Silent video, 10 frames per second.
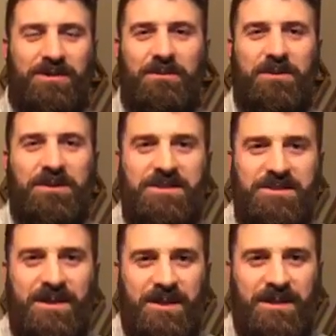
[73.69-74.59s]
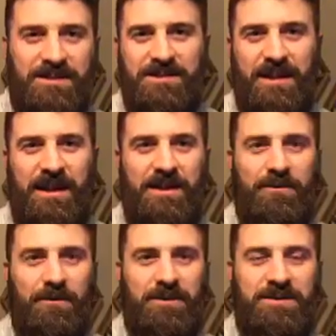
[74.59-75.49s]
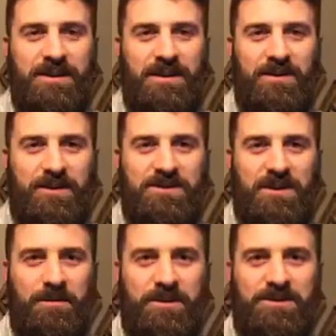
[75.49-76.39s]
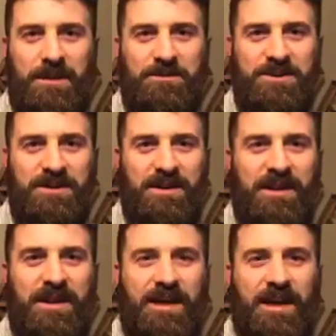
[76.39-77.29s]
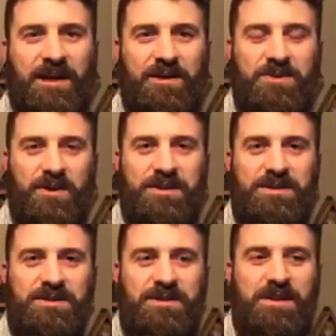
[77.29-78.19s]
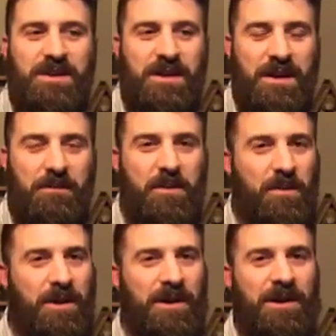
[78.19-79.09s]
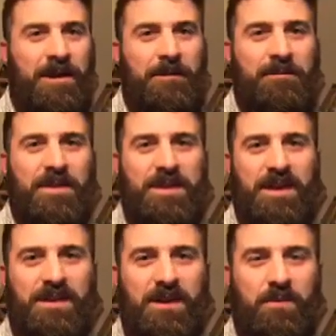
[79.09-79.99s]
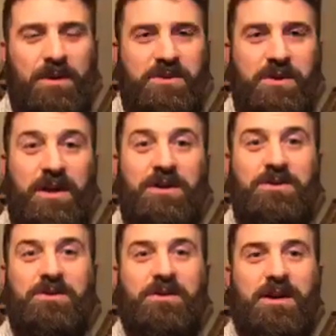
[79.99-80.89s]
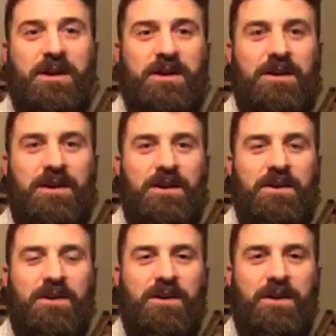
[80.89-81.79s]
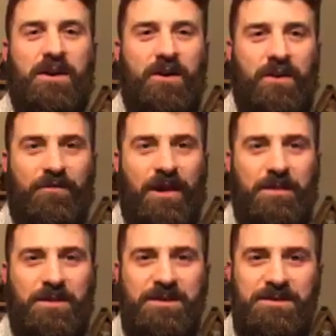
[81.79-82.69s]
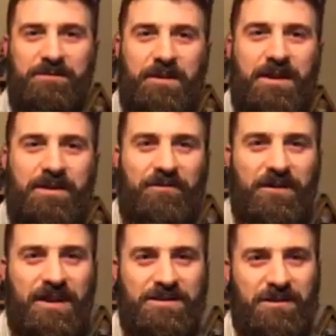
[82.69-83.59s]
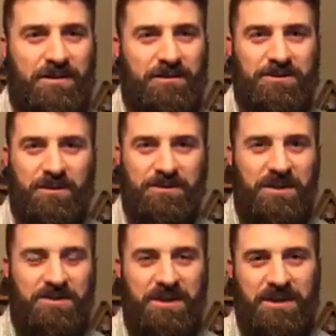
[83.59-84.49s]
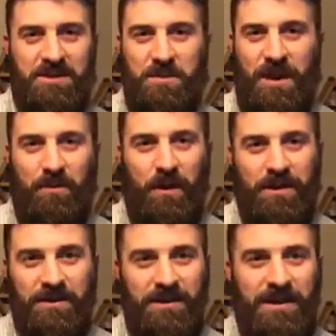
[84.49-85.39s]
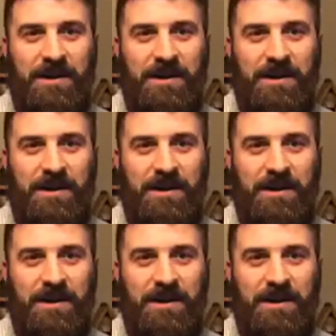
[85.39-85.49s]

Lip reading: Are we really stuck inside, or is it a perception and a choice? Because the number one thing that we try to do in our family is live by a philosophy that there's no such thing as bad weather.